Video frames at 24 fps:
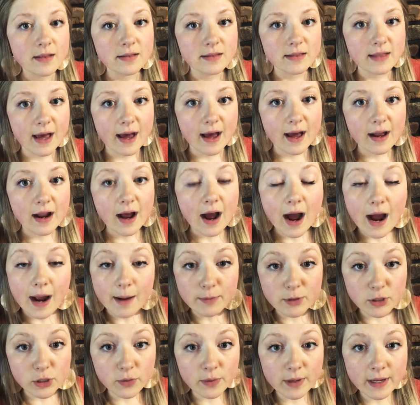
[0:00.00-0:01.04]
that
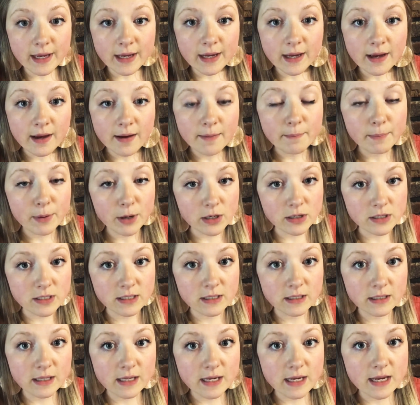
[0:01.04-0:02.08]
I'm doing
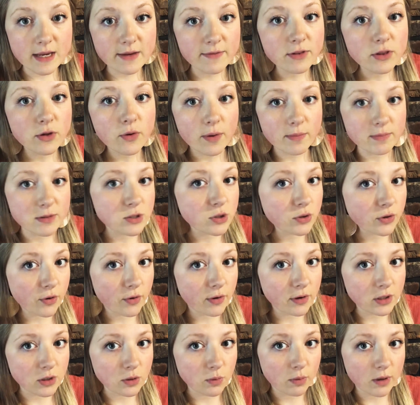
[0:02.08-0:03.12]
personally, even though I'm still
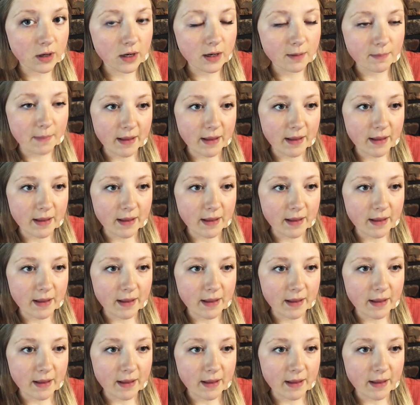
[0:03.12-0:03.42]
going to work.